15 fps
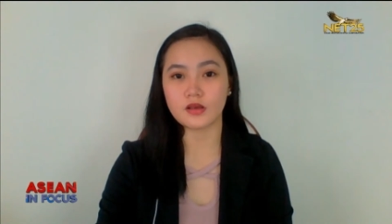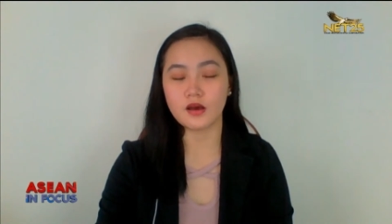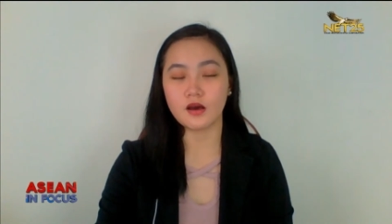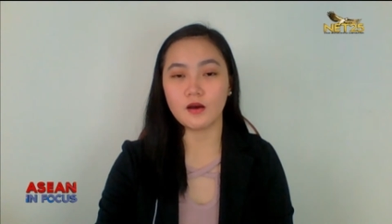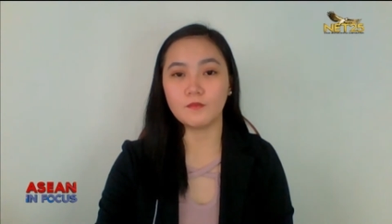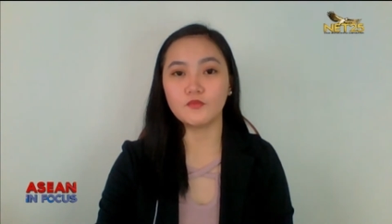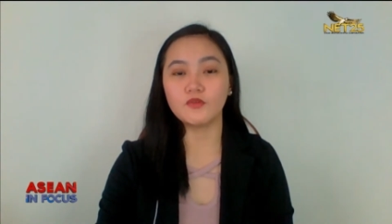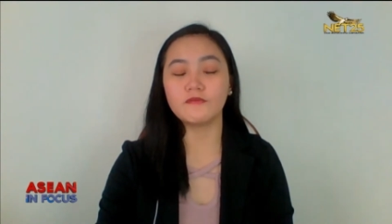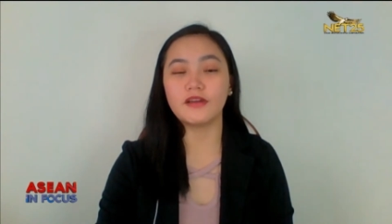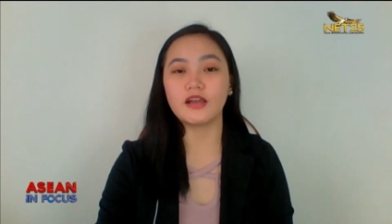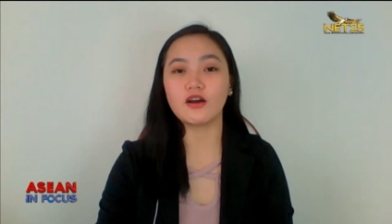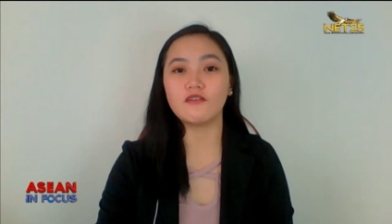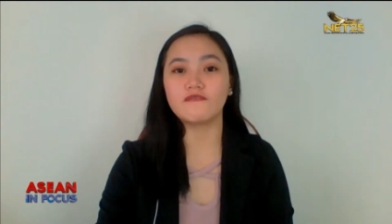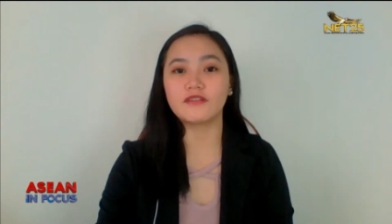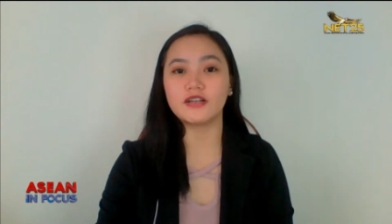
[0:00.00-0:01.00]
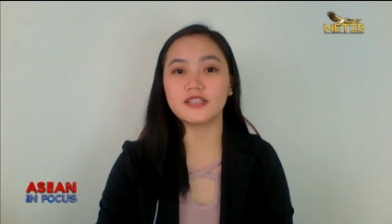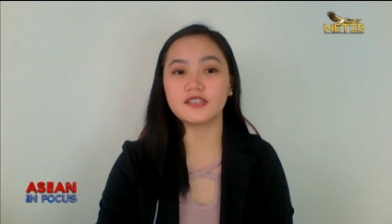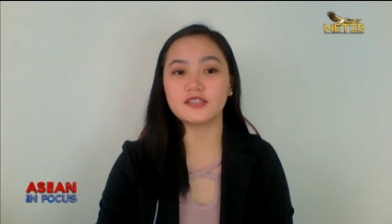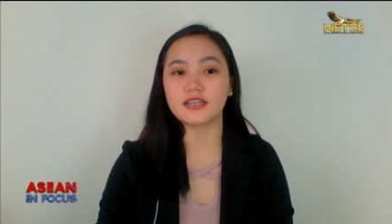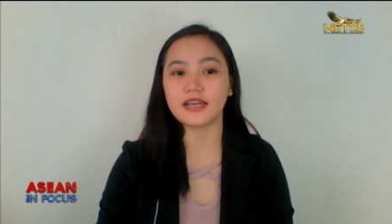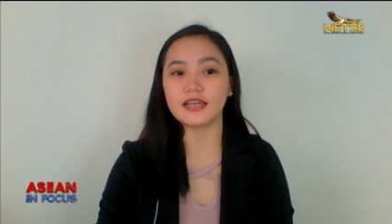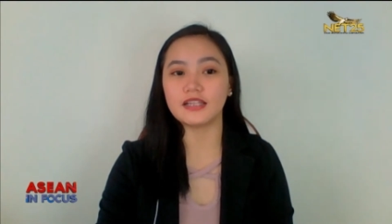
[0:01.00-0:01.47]
Moving over to
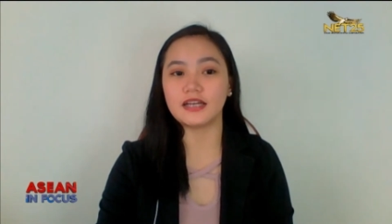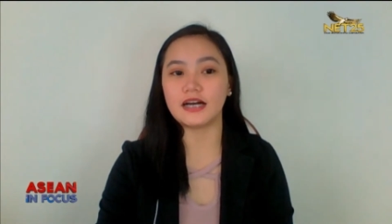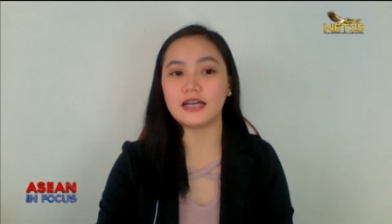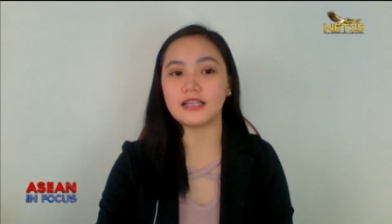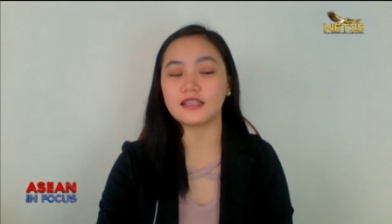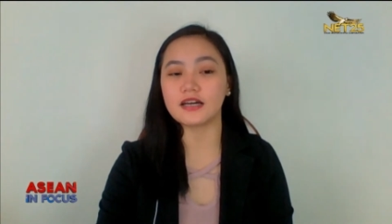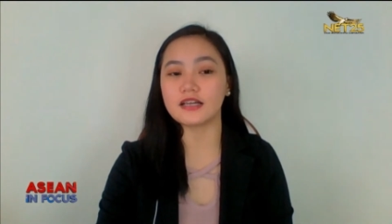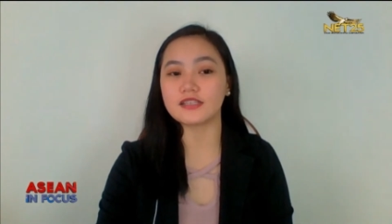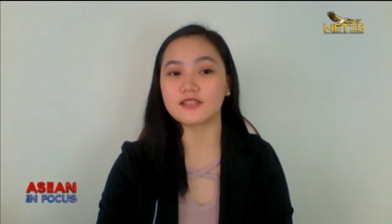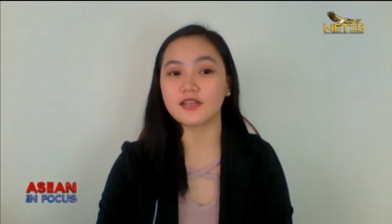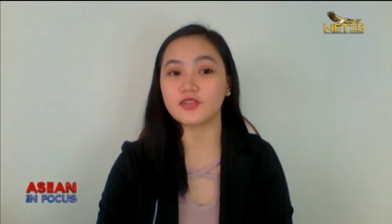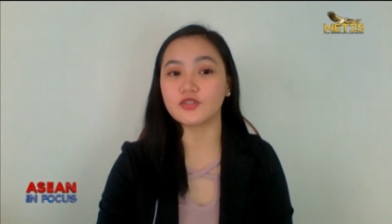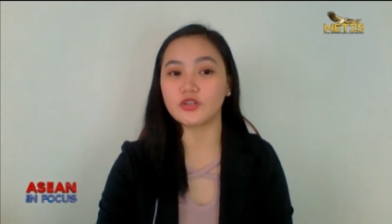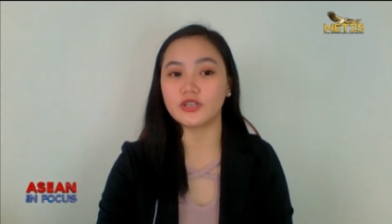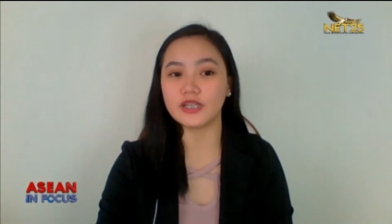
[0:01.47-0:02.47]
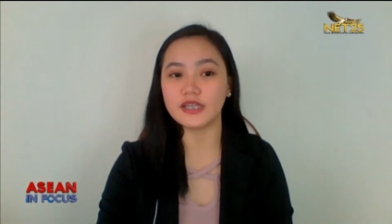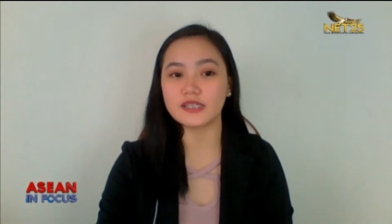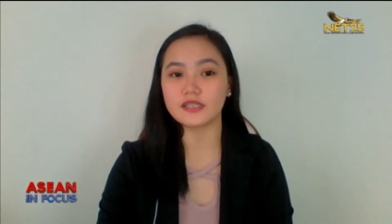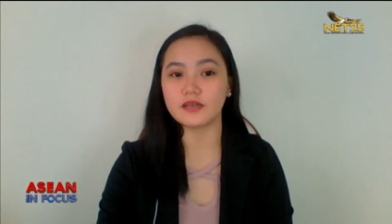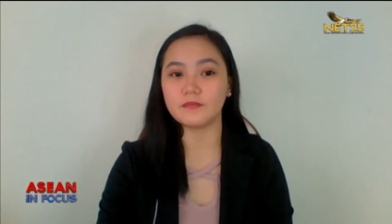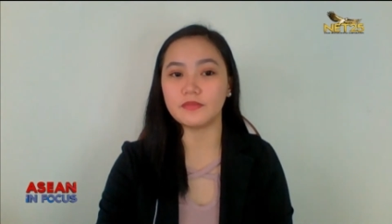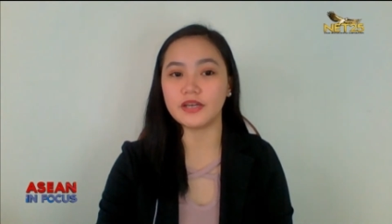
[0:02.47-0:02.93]
Thailand, as the
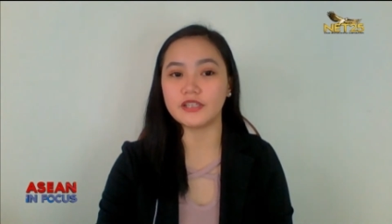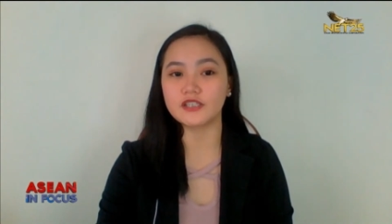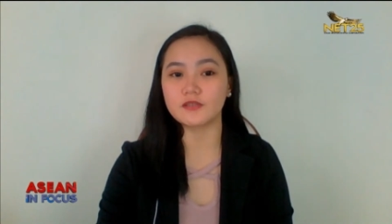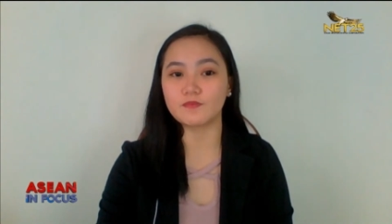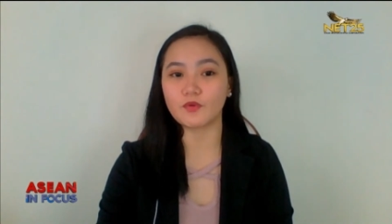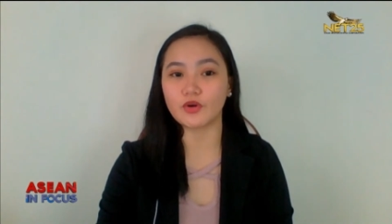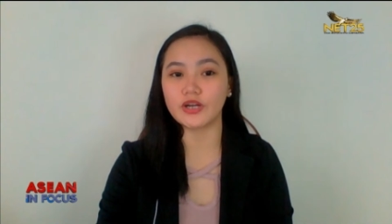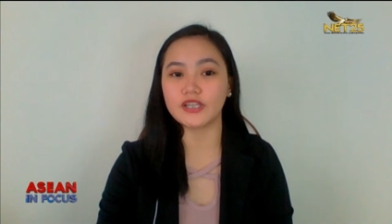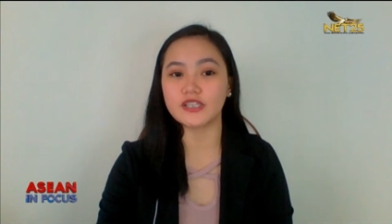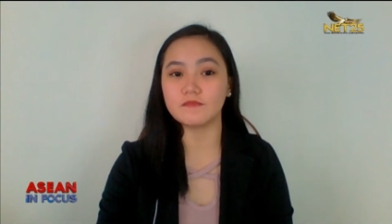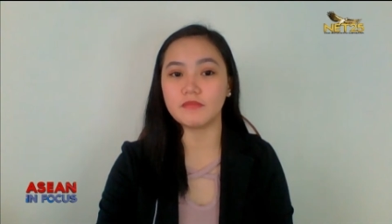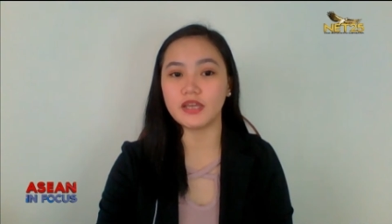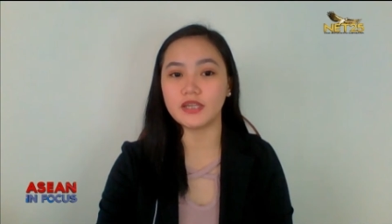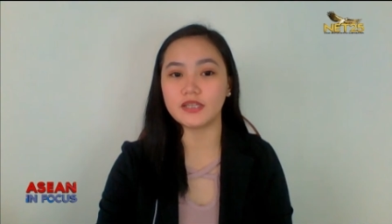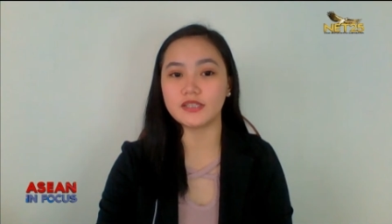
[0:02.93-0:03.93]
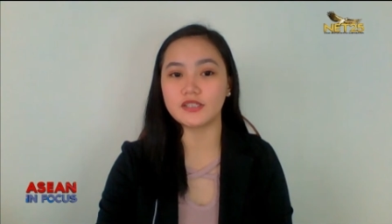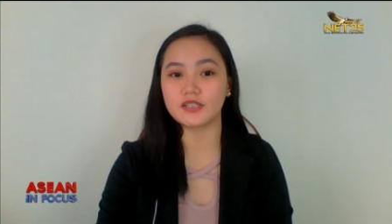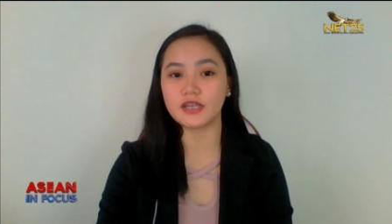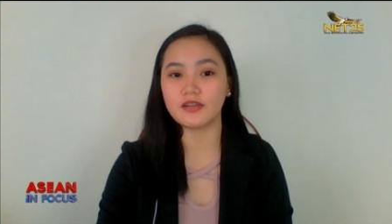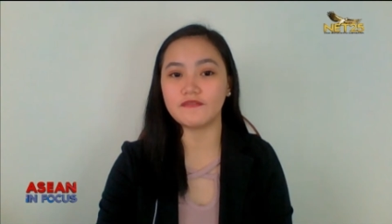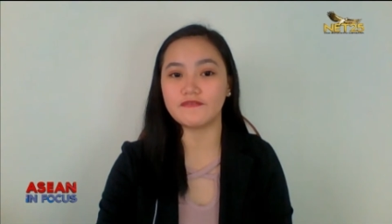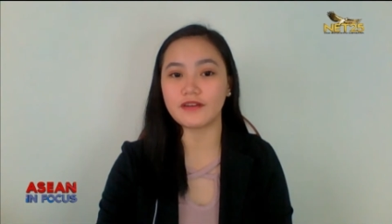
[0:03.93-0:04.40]
Tourism and Sports
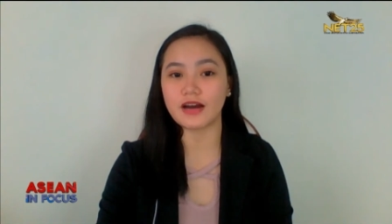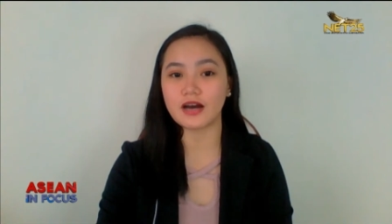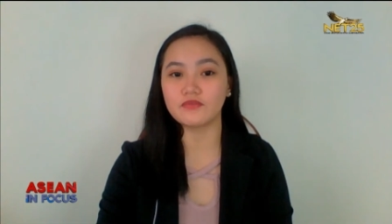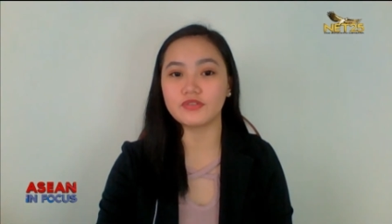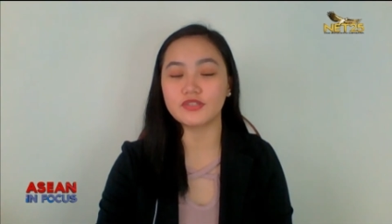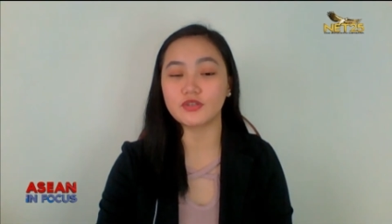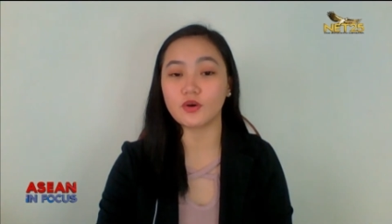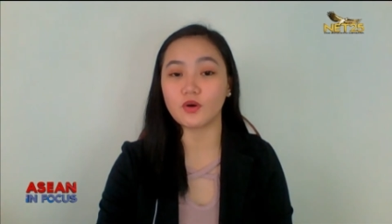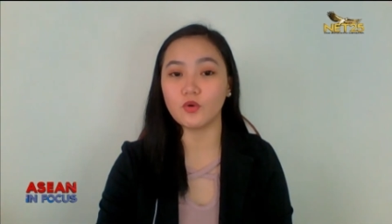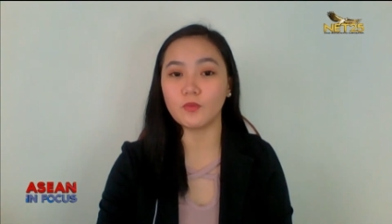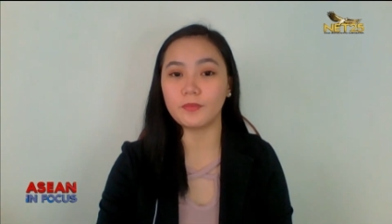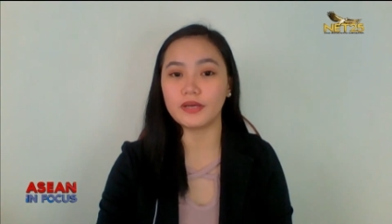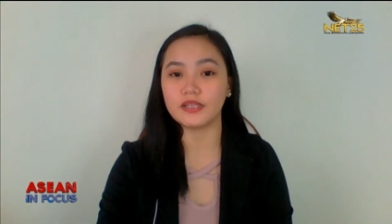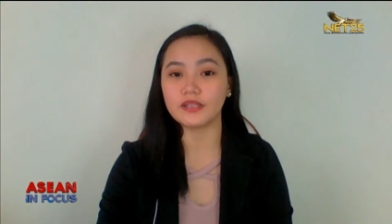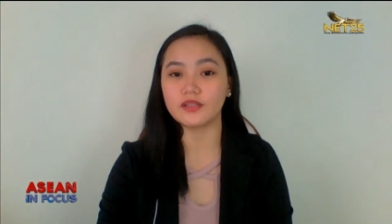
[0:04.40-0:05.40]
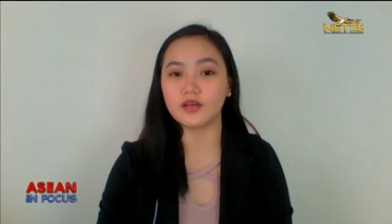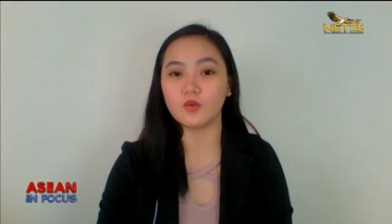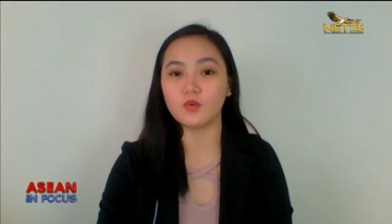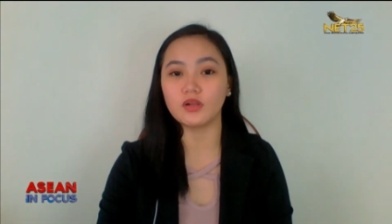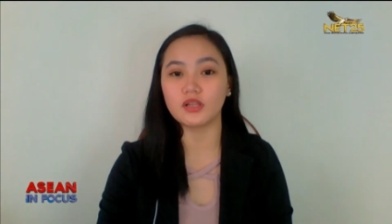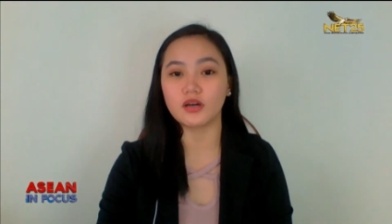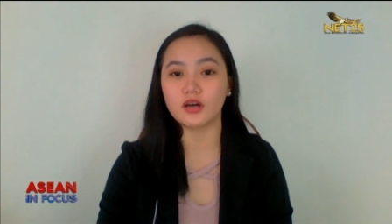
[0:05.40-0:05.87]
Ministry vows to open the whole
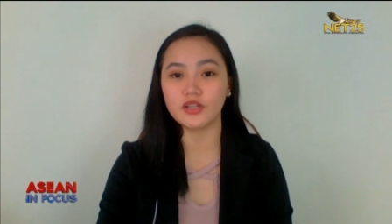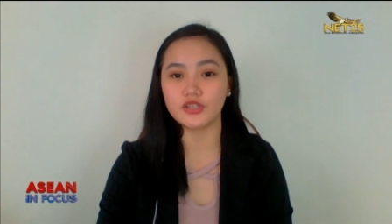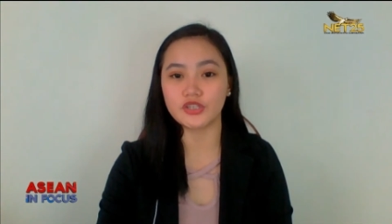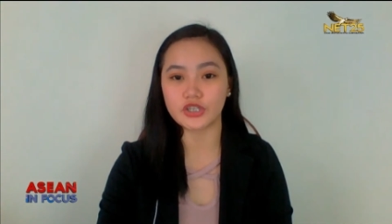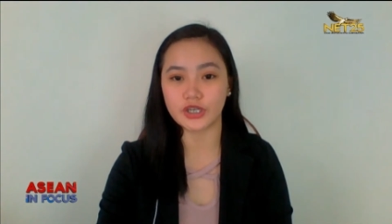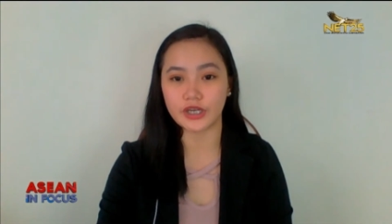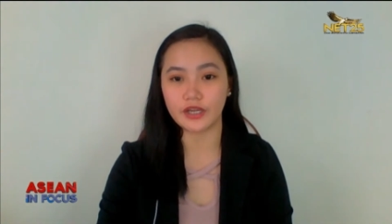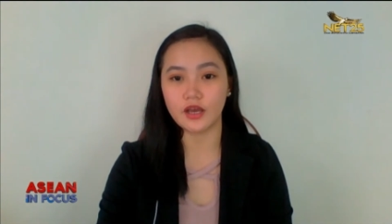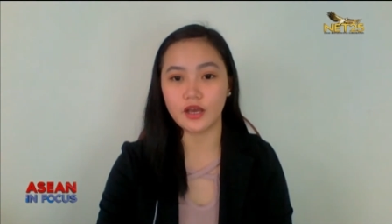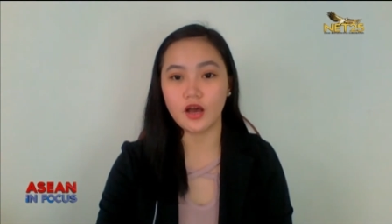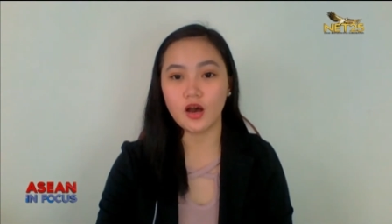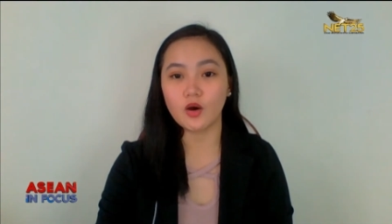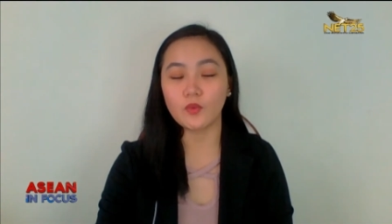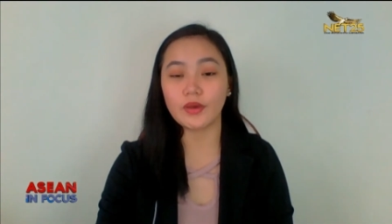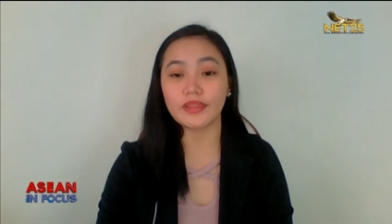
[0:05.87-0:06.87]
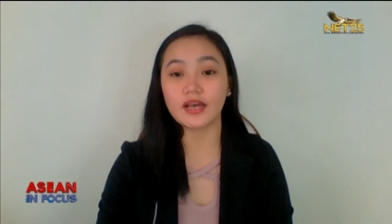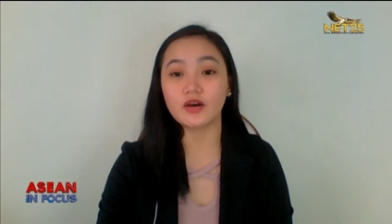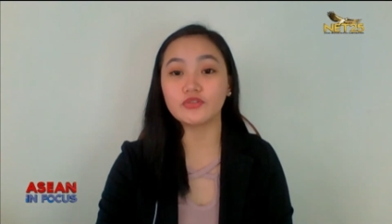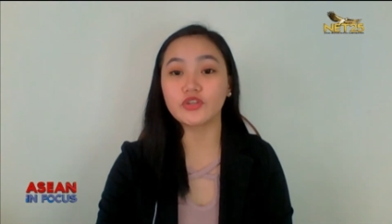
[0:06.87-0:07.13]
country without